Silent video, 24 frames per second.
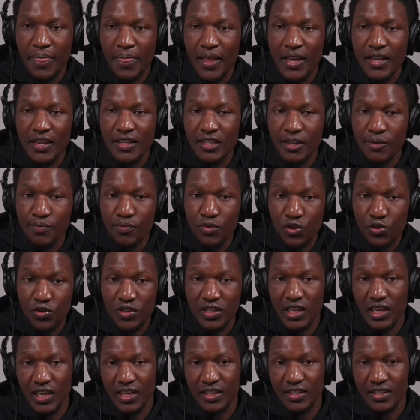Somebody who
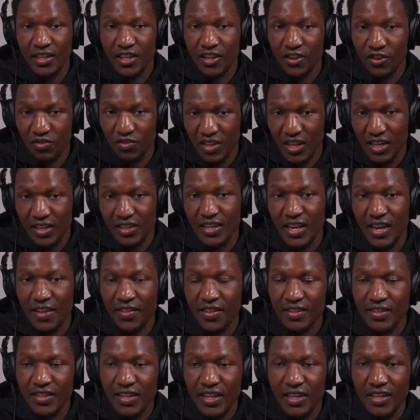is listening on that other
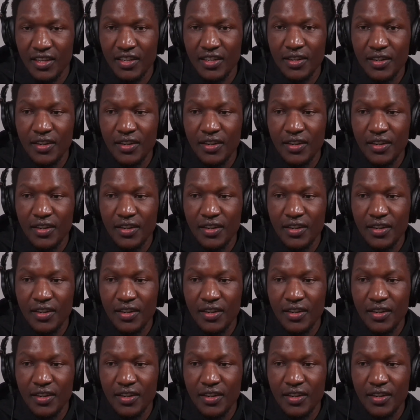side,